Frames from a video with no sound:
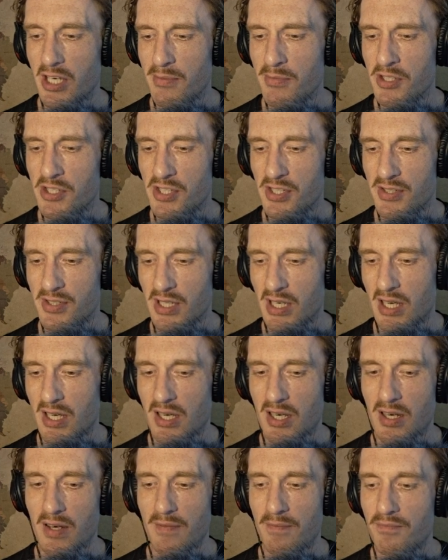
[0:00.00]
images
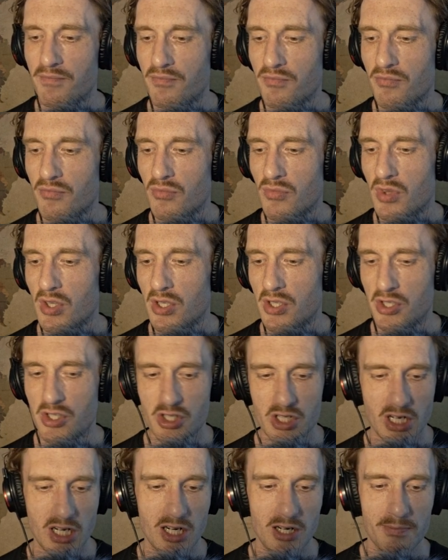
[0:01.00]
are
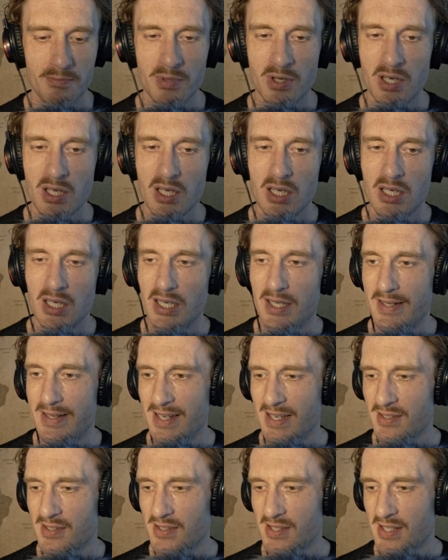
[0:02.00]
sharp. It
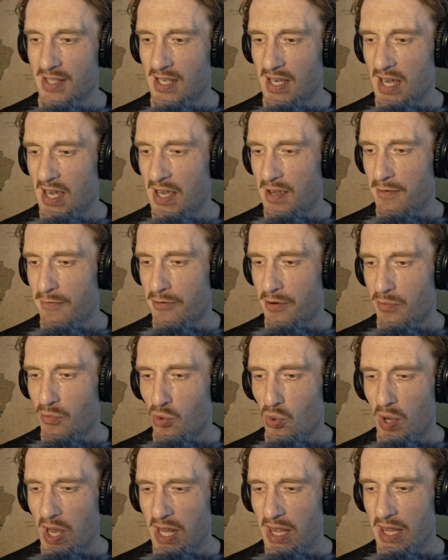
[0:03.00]
doesn't say from
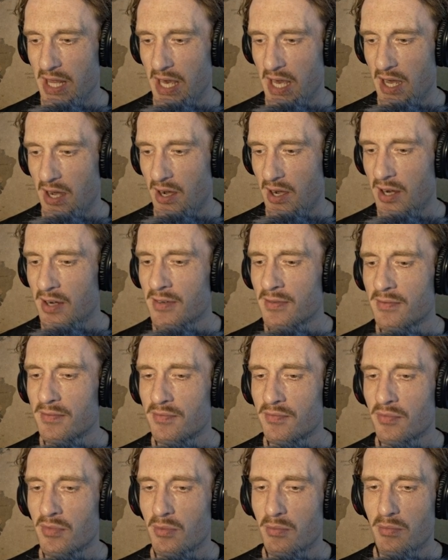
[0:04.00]
when they are,
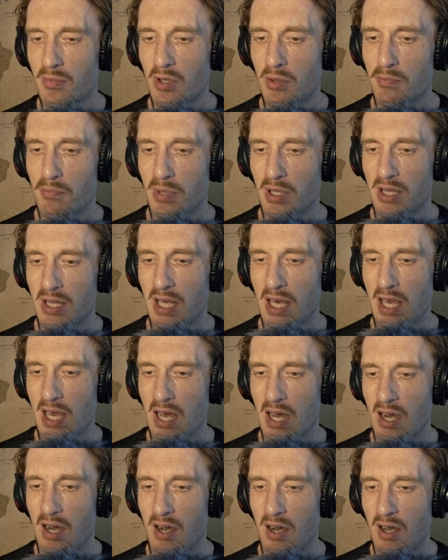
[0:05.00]
but they
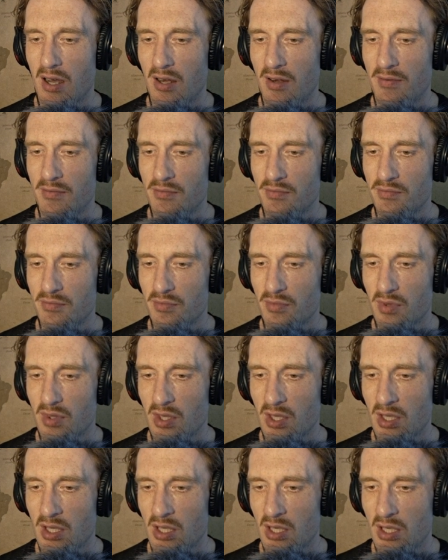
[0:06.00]
are
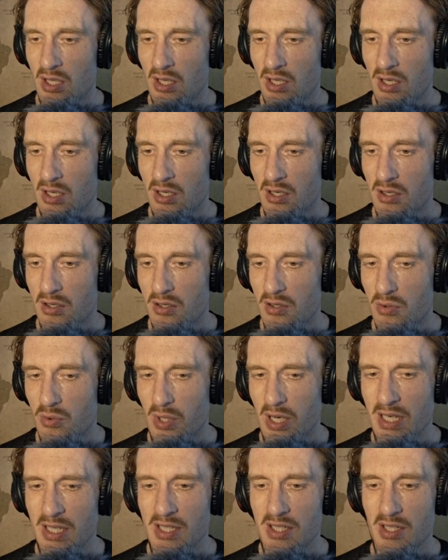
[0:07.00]

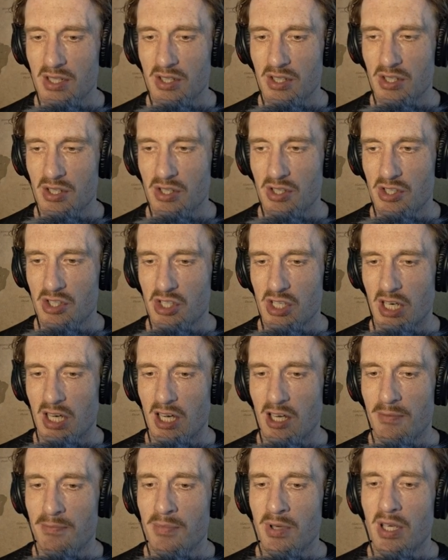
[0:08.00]
quite
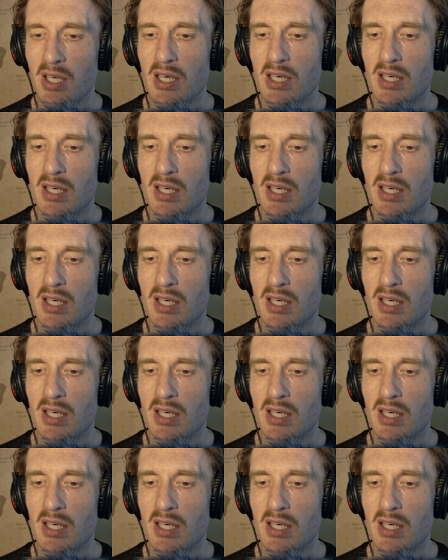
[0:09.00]
sharp.